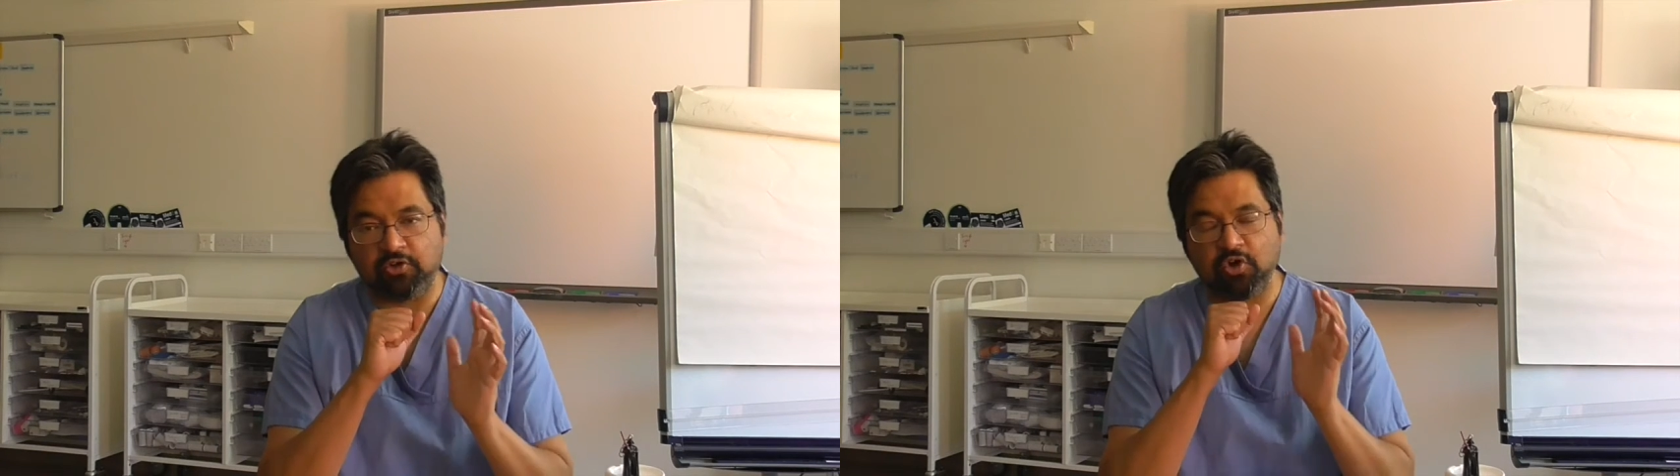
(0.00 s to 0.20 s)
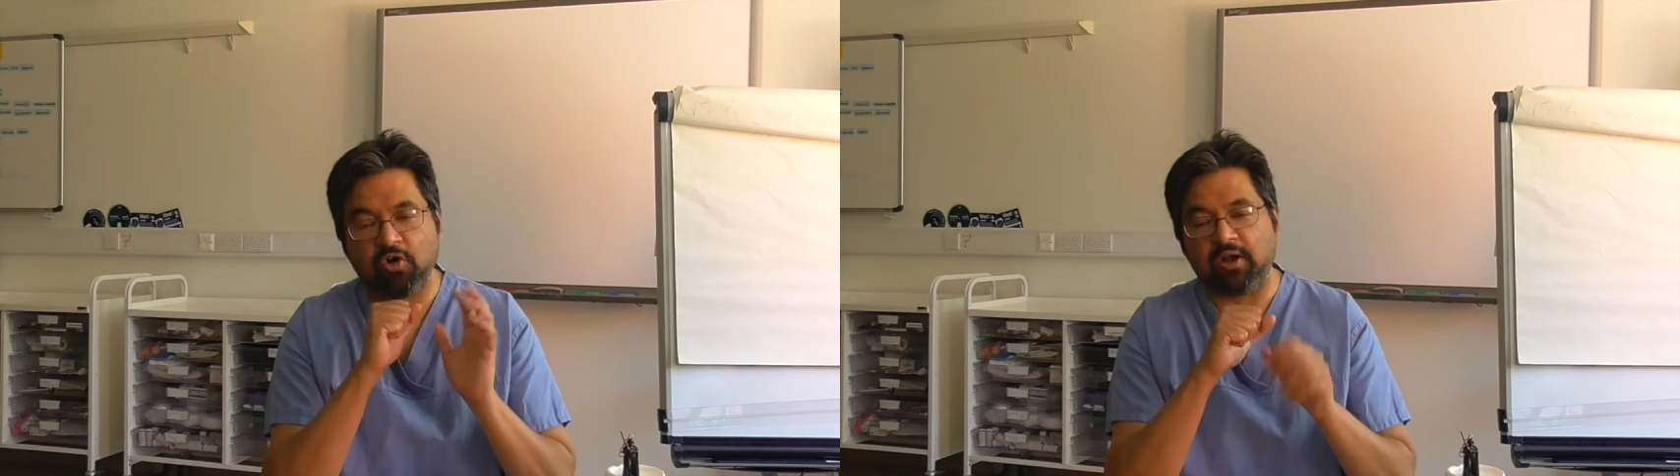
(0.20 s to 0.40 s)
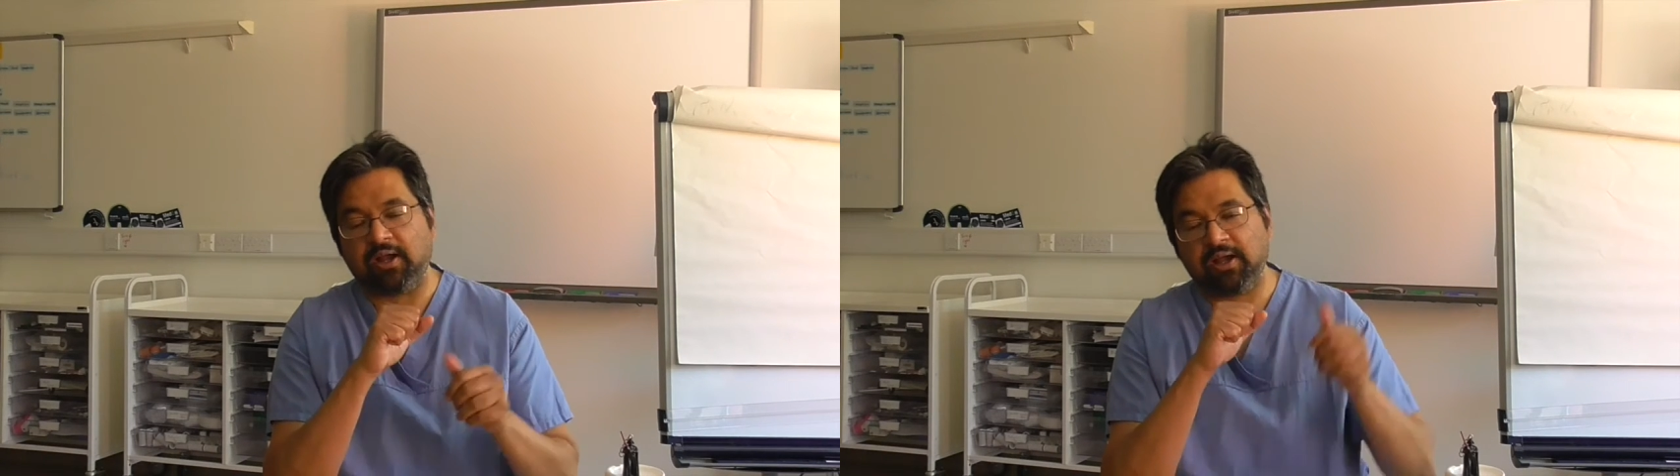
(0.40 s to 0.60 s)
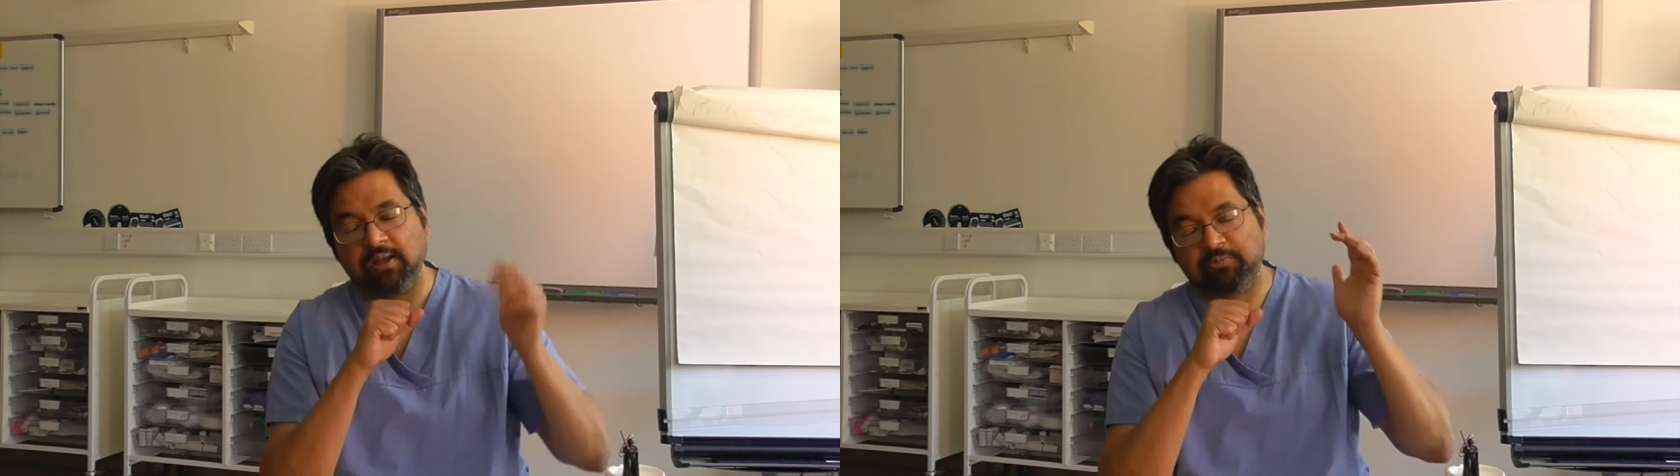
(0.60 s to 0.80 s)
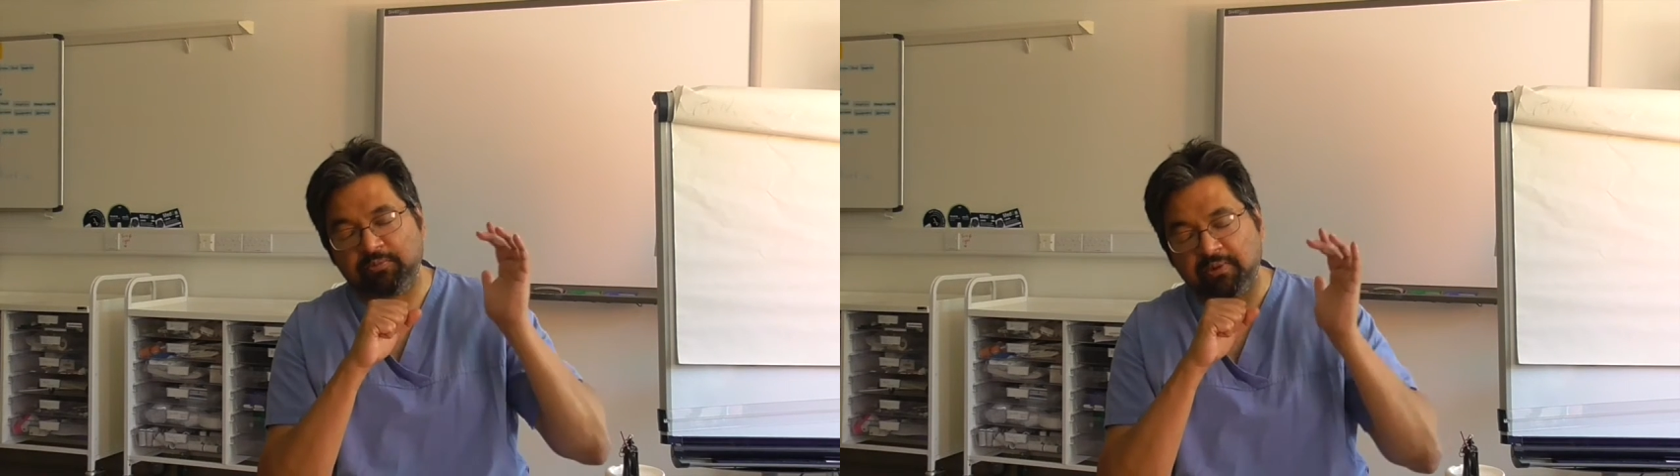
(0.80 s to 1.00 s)
Doc, I
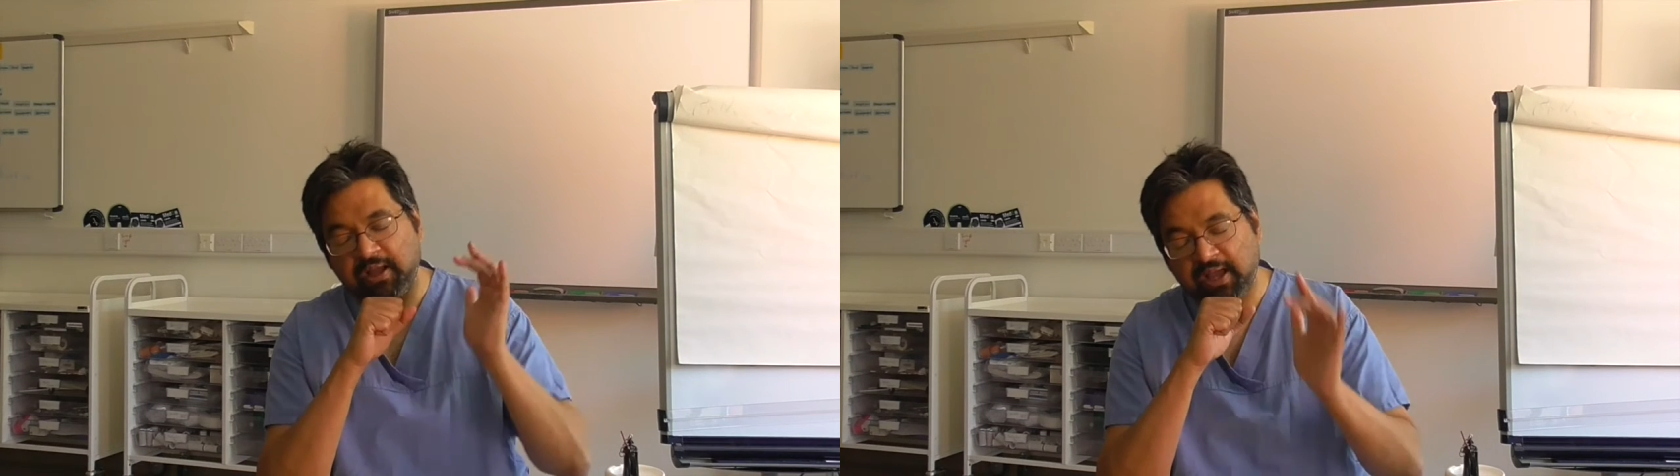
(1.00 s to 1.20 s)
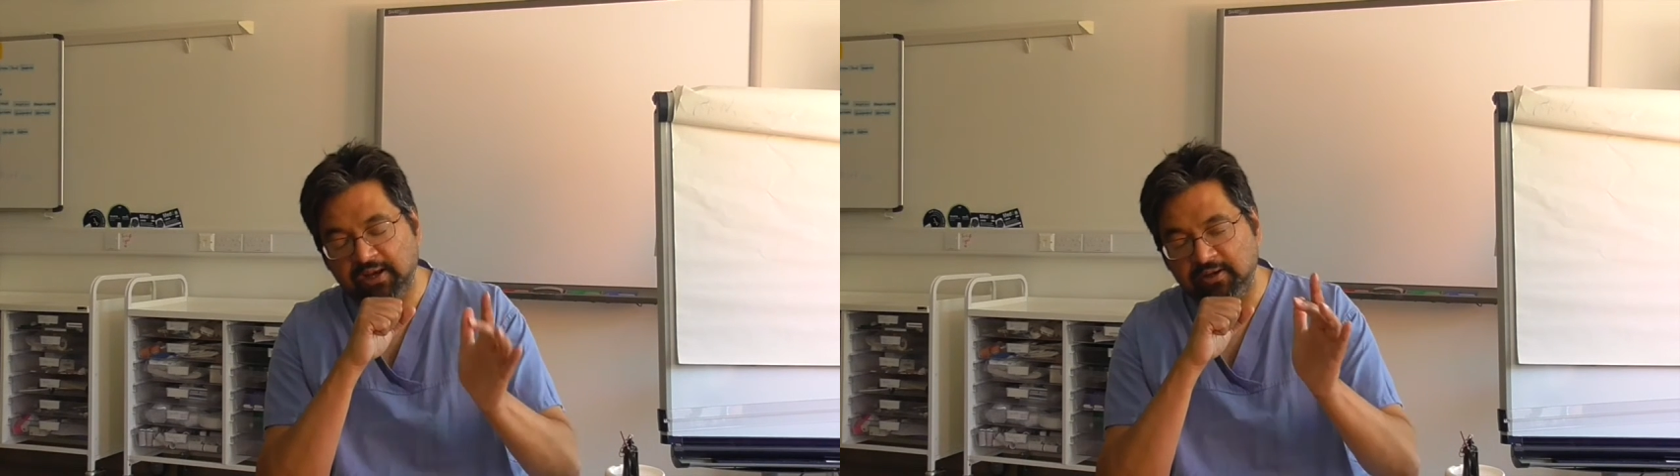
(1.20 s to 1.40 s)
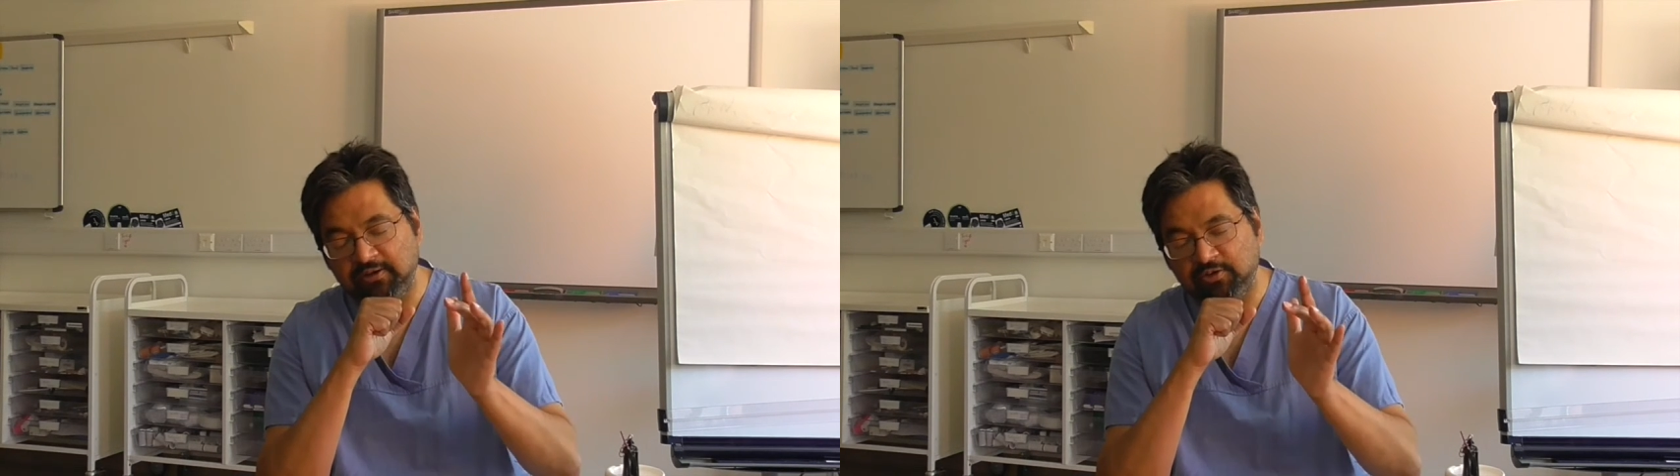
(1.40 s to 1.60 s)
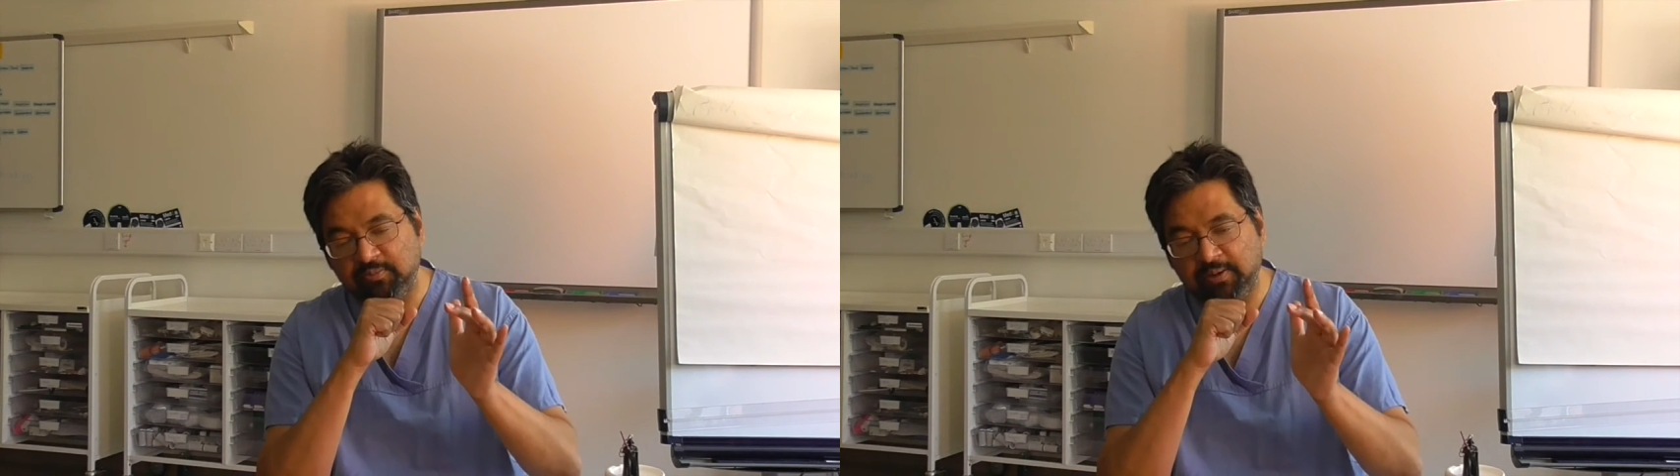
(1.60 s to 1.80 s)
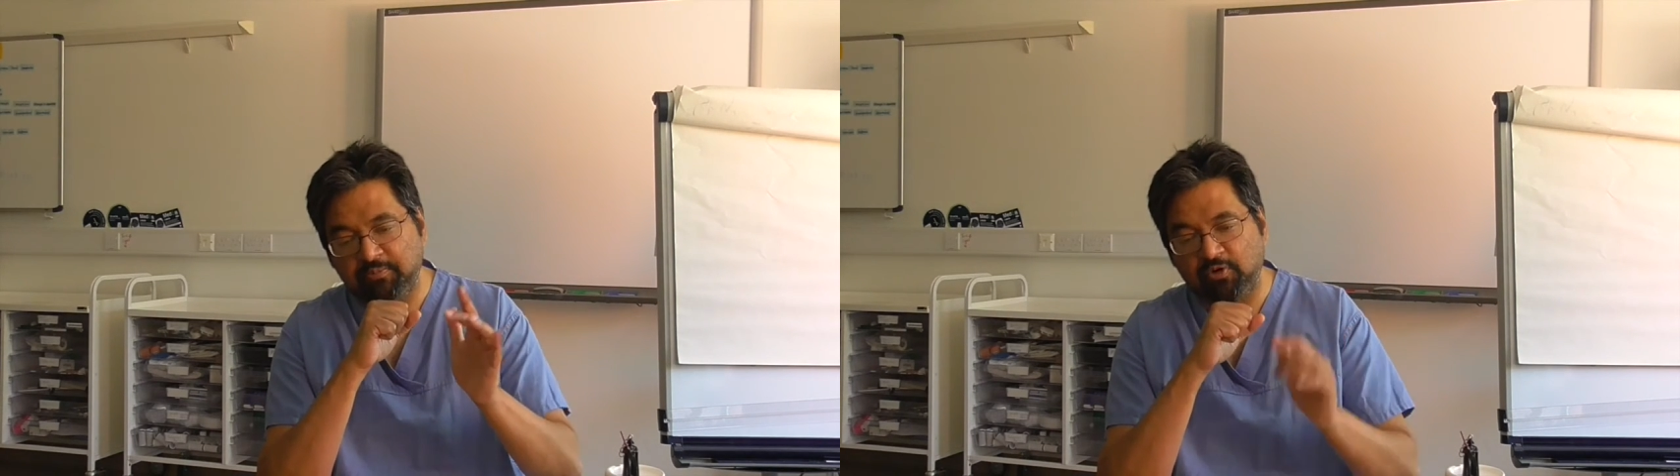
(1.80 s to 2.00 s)
can't put my hand into
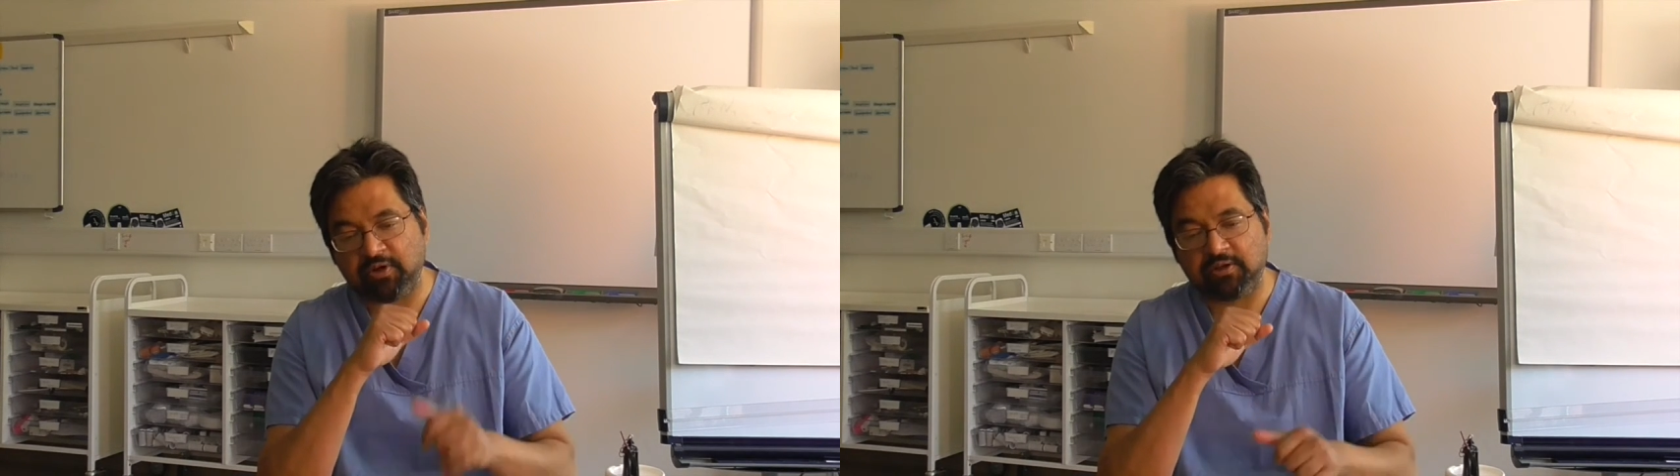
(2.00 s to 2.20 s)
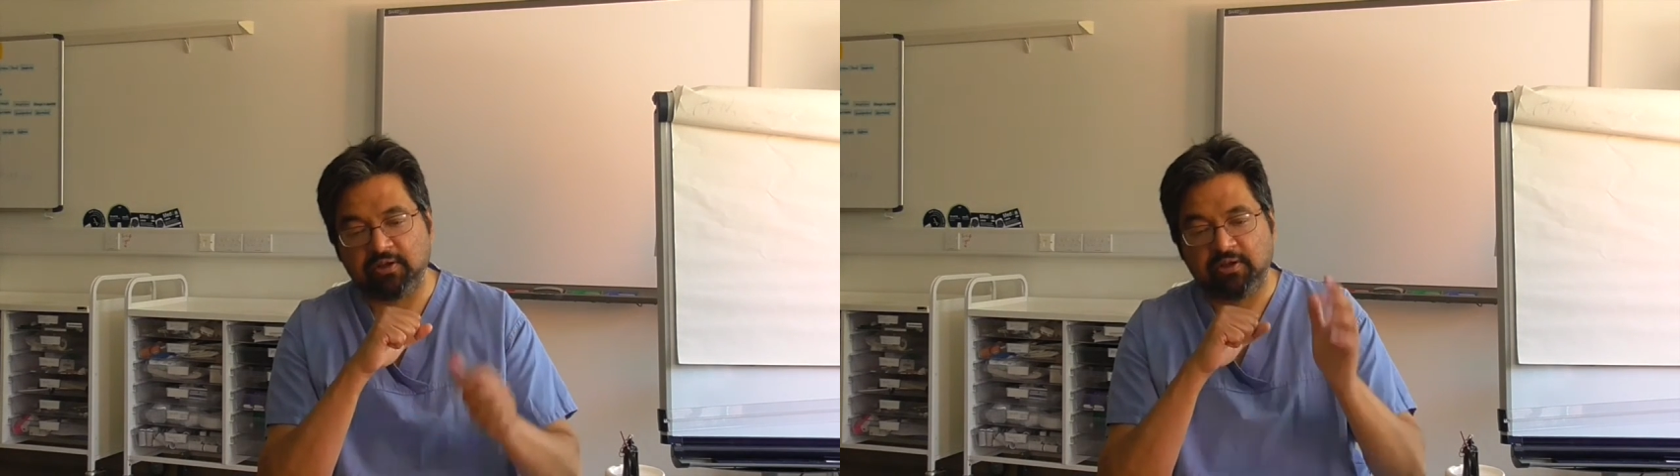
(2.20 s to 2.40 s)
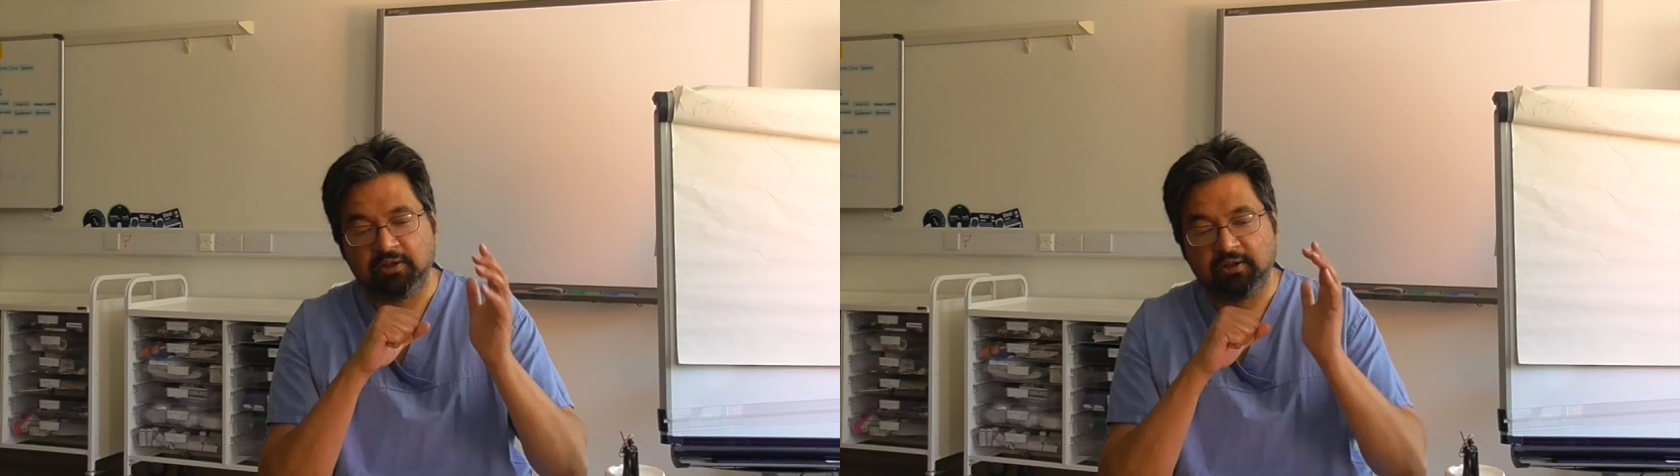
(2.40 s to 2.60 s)
my pocket.